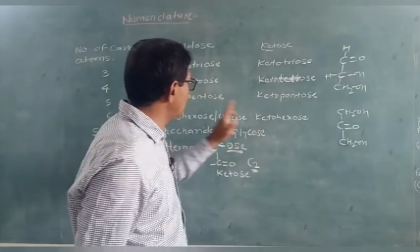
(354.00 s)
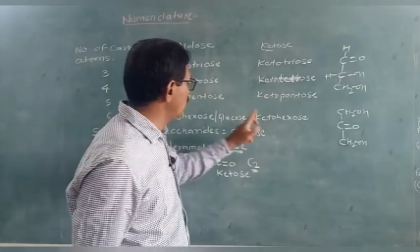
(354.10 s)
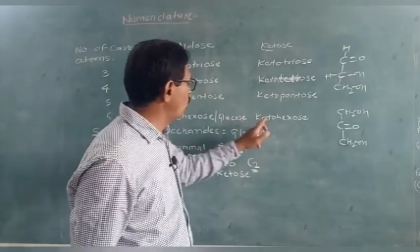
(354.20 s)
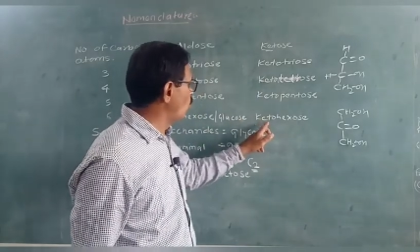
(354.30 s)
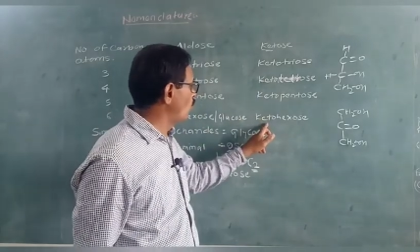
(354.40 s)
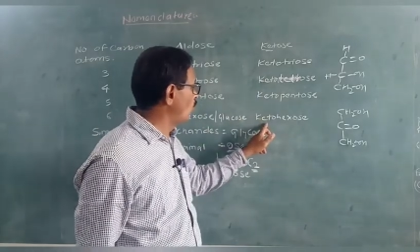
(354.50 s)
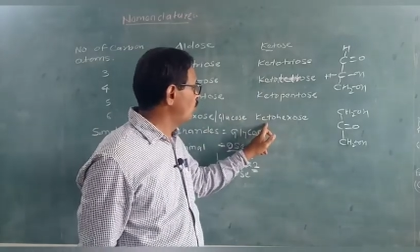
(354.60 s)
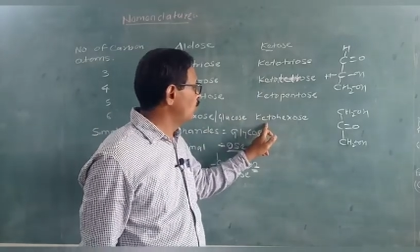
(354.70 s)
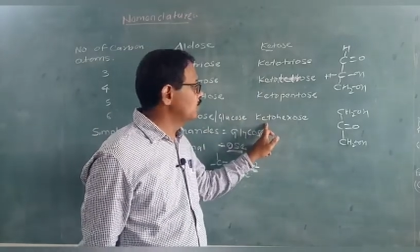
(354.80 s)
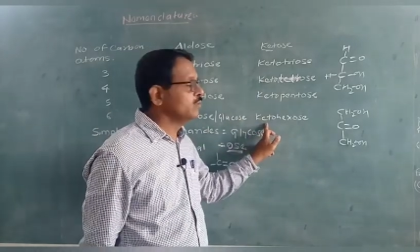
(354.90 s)
keto
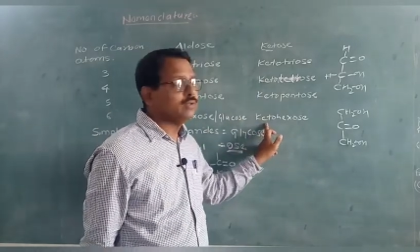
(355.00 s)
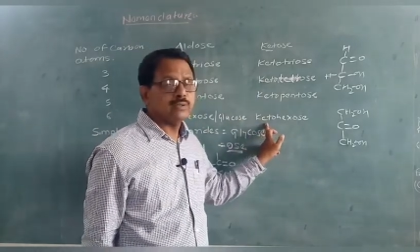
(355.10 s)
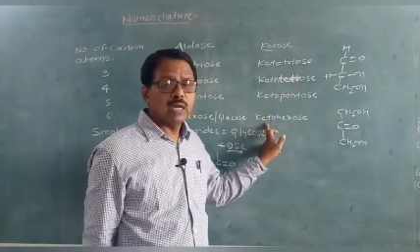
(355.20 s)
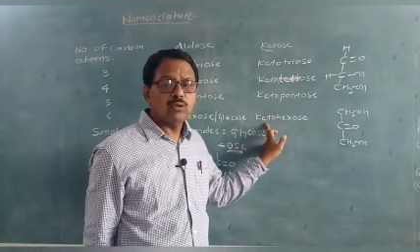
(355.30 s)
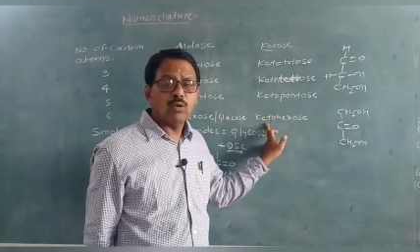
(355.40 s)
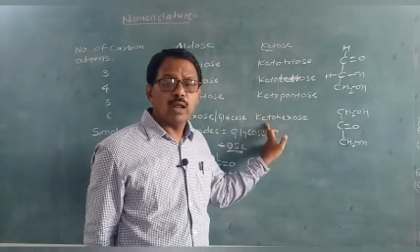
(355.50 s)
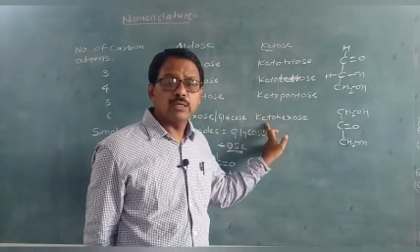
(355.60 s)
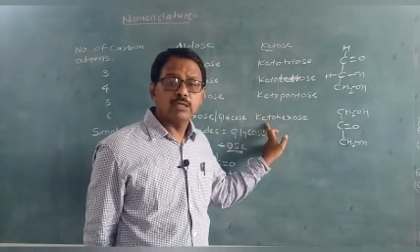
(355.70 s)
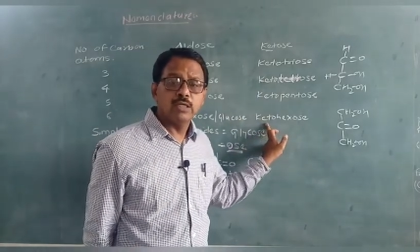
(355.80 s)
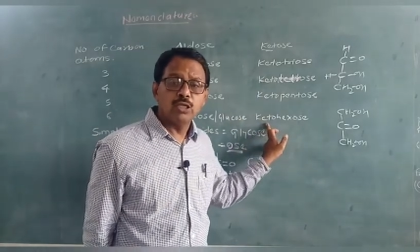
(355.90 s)
group, that is known
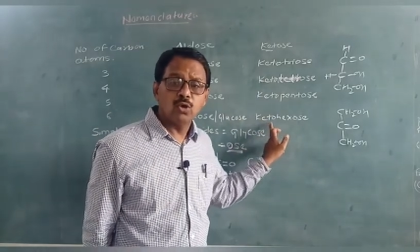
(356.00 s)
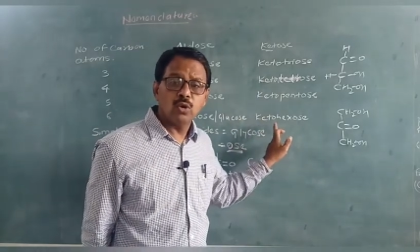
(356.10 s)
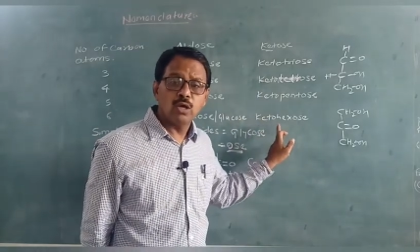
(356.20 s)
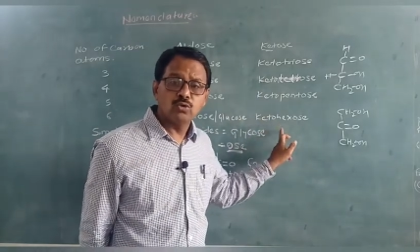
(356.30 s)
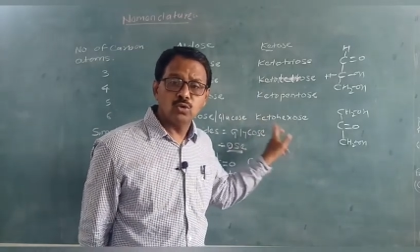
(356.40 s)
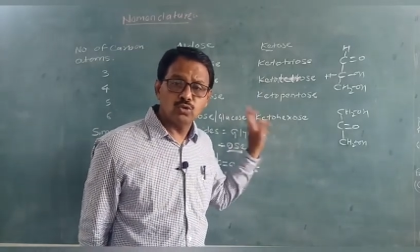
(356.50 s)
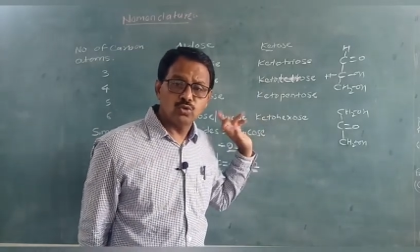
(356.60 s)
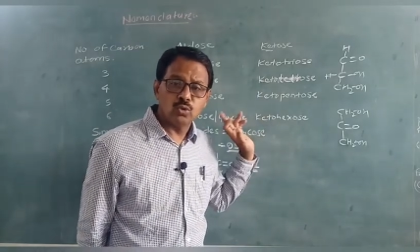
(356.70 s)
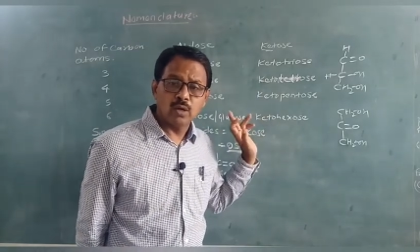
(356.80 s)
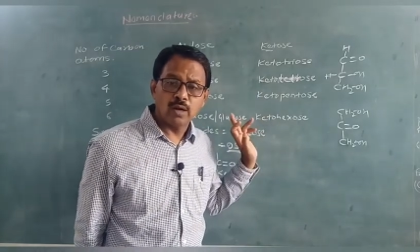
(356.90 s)
as ketohexose
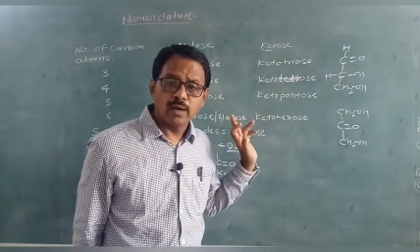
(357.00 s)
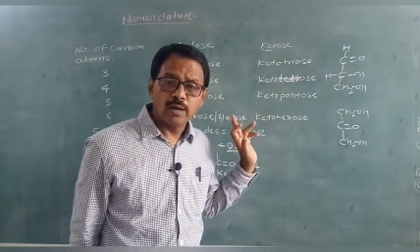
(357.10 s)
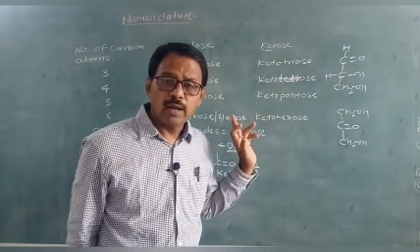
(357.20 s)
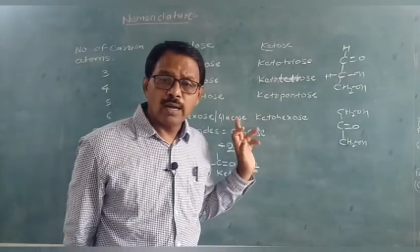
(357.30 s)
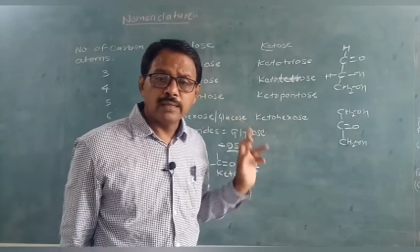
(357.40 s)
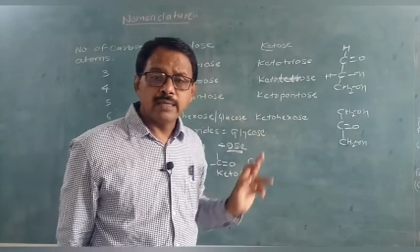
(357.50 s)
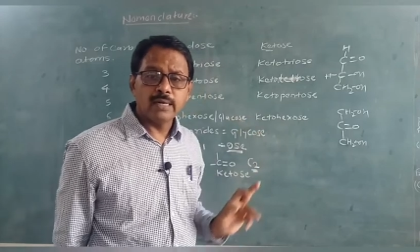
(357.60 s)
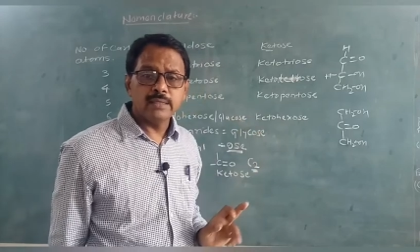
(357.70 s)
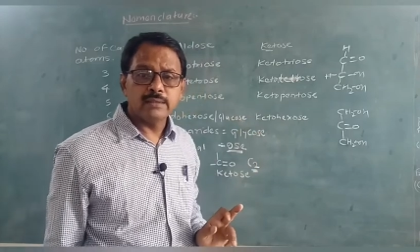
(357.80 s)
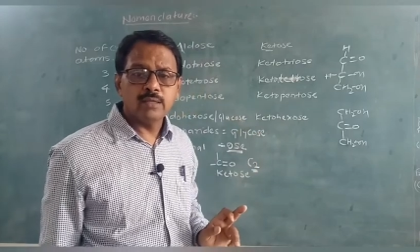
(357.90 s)
sugar, and that
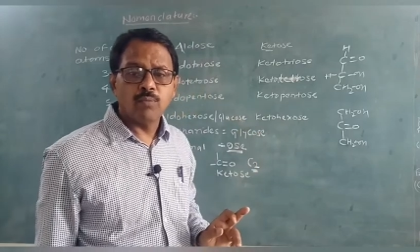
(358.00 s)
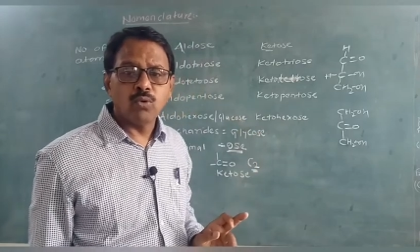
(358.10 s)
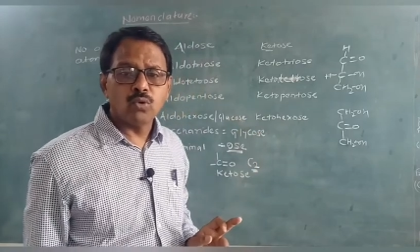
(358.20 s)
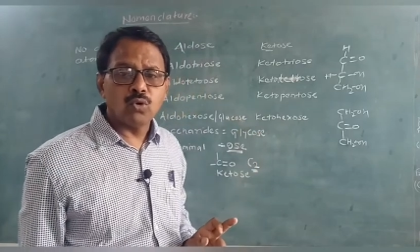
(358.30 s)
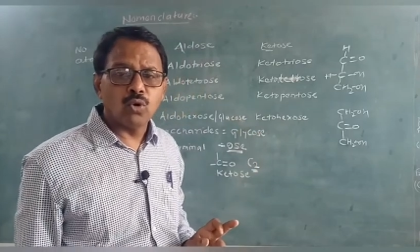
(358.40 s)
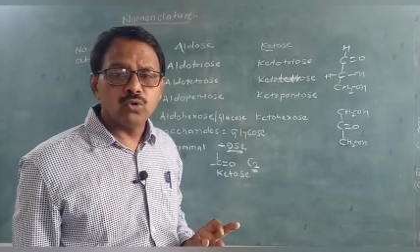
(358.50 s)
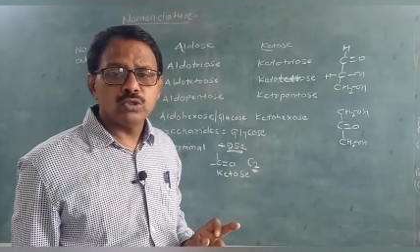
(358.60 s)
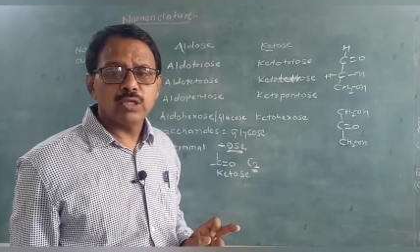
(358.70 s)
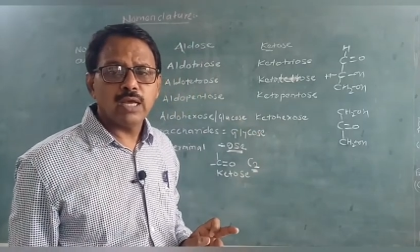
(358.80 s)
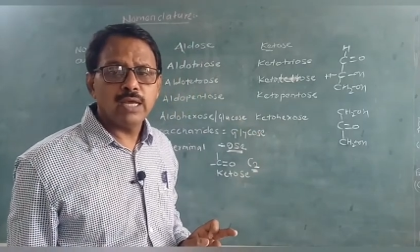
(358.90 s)
is the
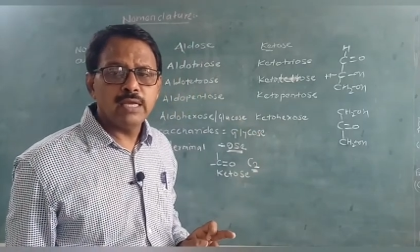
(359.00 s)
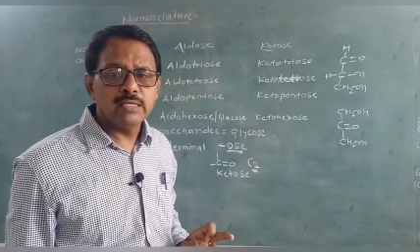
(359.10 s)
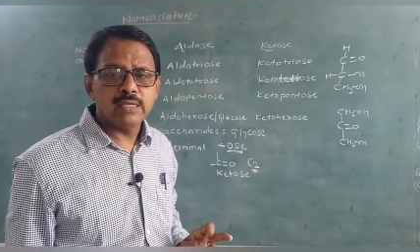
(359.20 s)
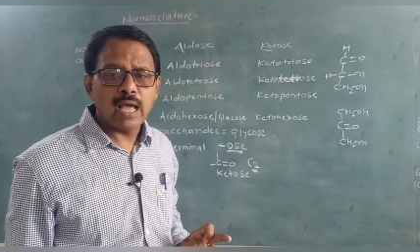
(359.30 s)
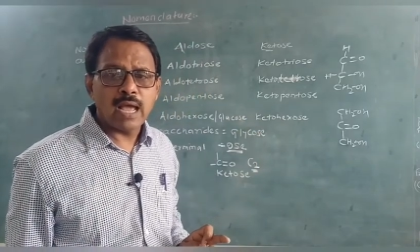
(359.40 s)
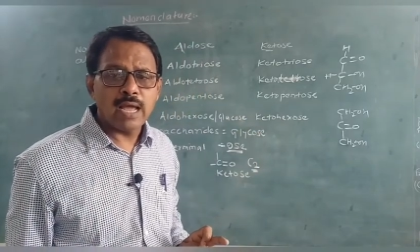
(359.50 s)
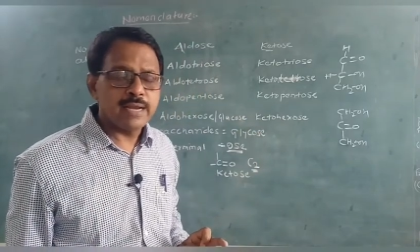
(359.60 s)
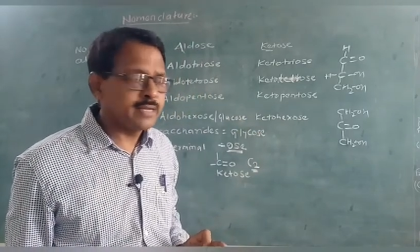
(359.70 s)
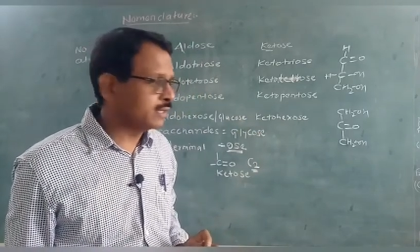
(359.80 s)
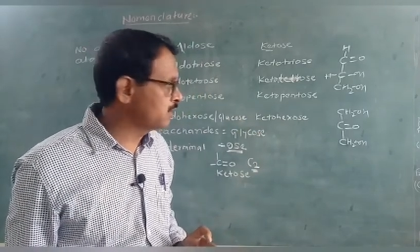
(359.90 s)
fructose is
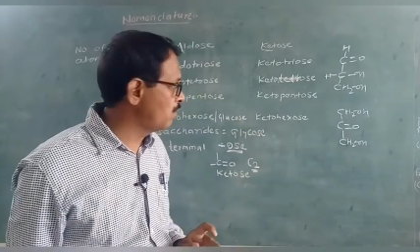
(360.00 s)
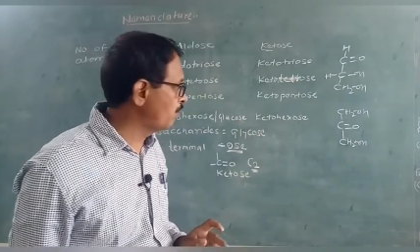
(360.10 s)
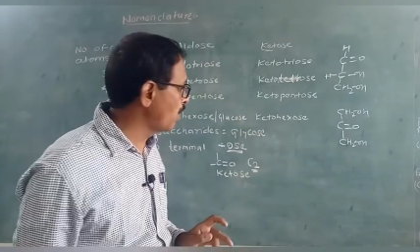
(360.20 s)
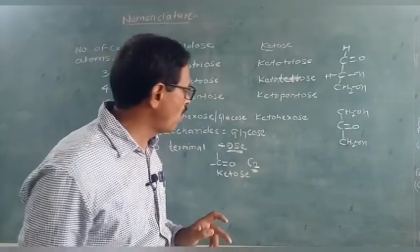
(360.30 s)
an example